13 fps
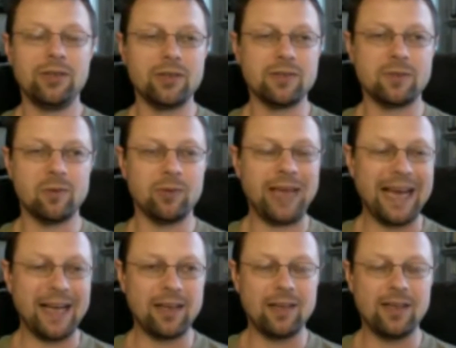teachers
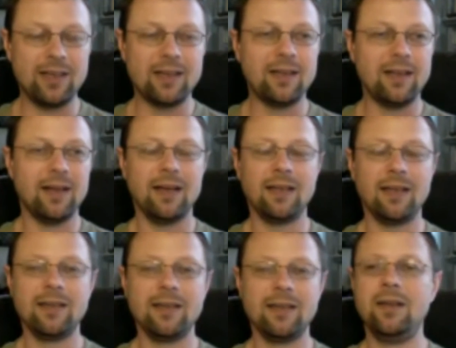from Canada
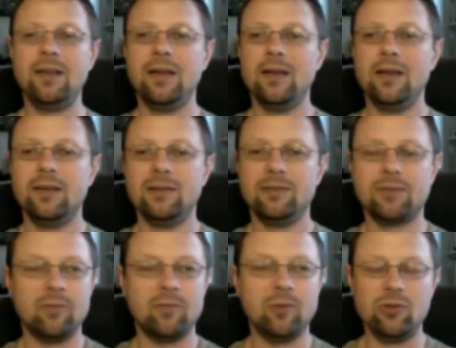and
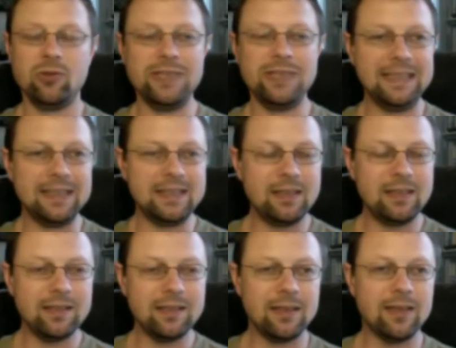from New
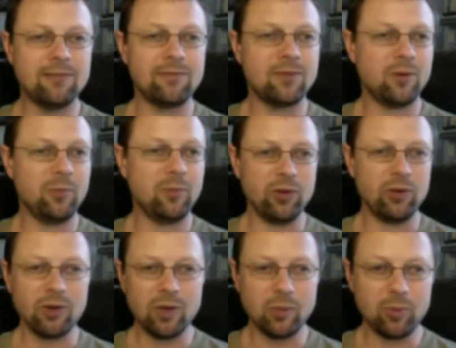Zealand and from
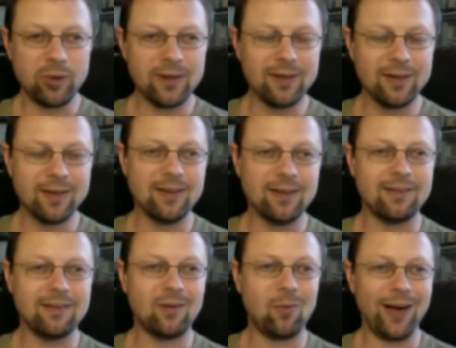Europe
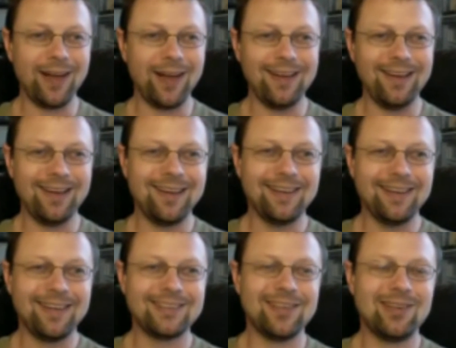and Hawaii.
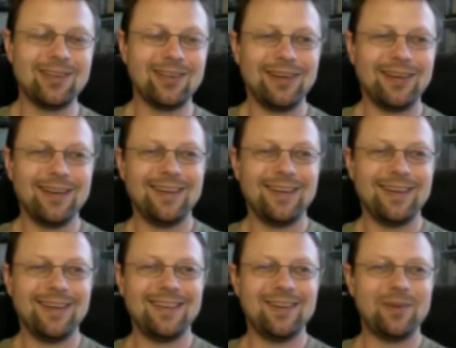So
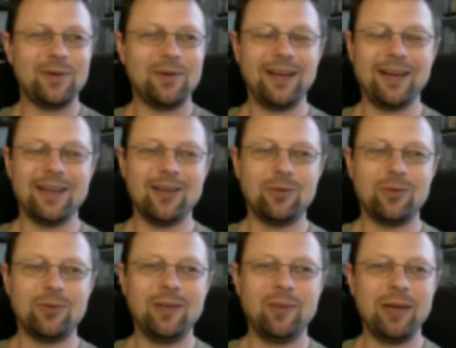we had
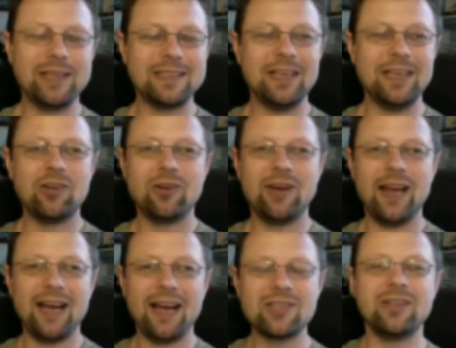a really amazing
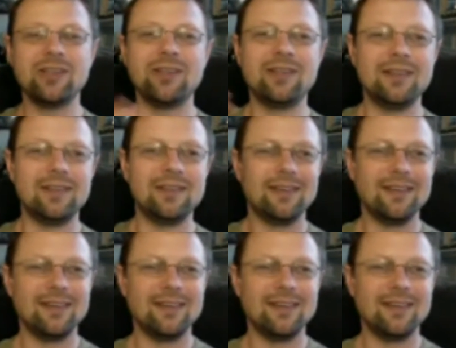international